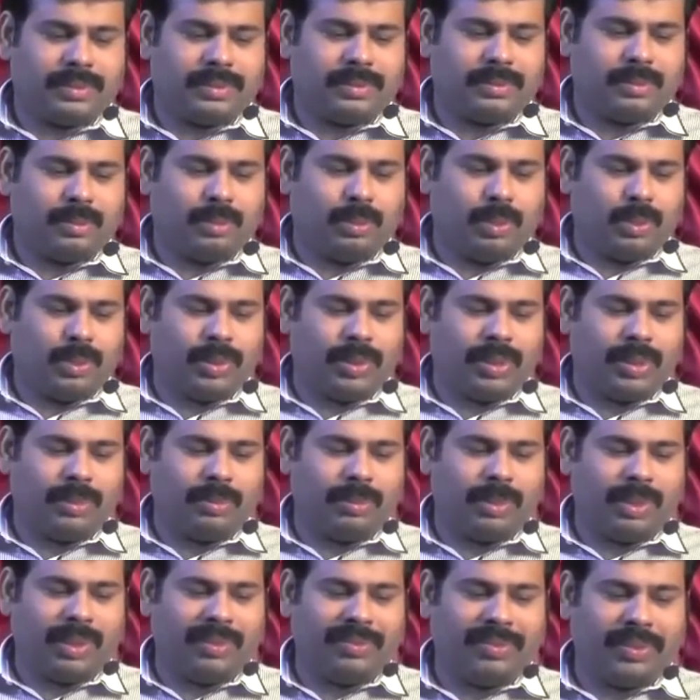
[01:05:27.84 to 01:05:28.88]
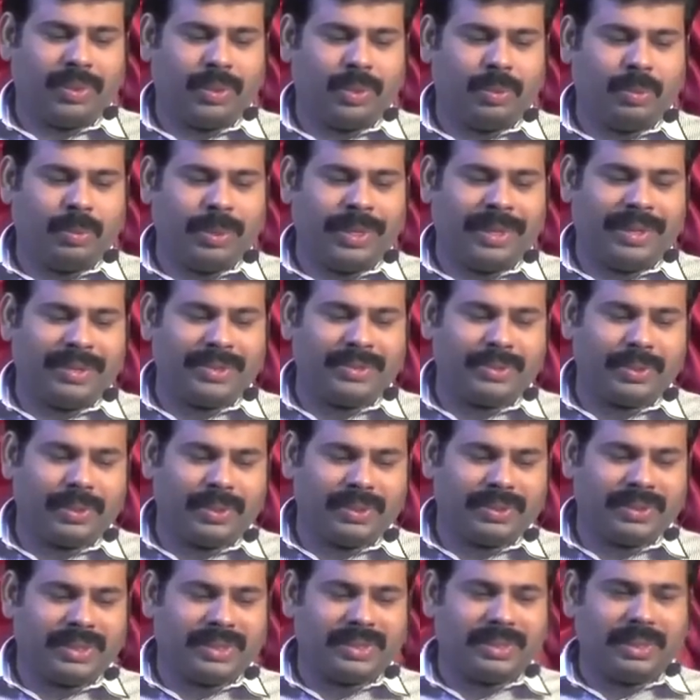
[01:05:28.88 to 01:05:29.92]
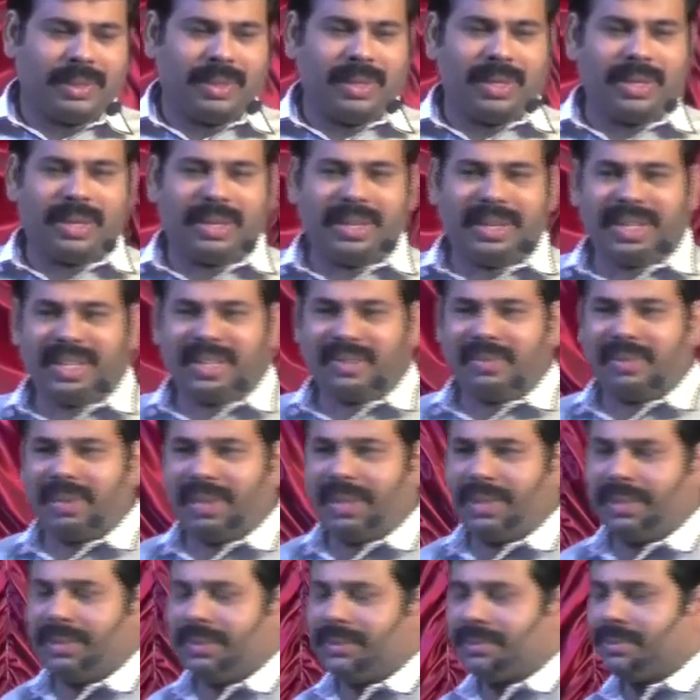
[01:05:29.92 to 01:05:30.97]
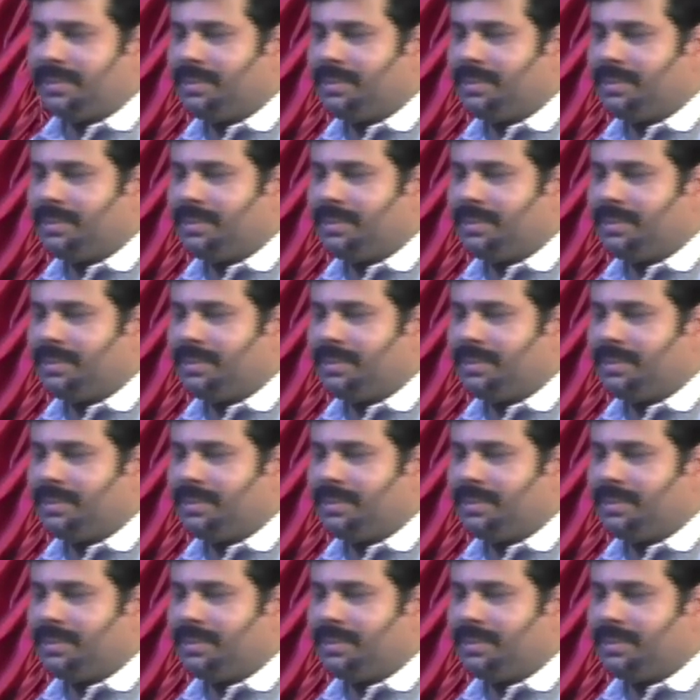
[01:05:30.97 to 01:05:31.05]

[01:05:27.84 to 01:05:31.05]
More number of human resources are required.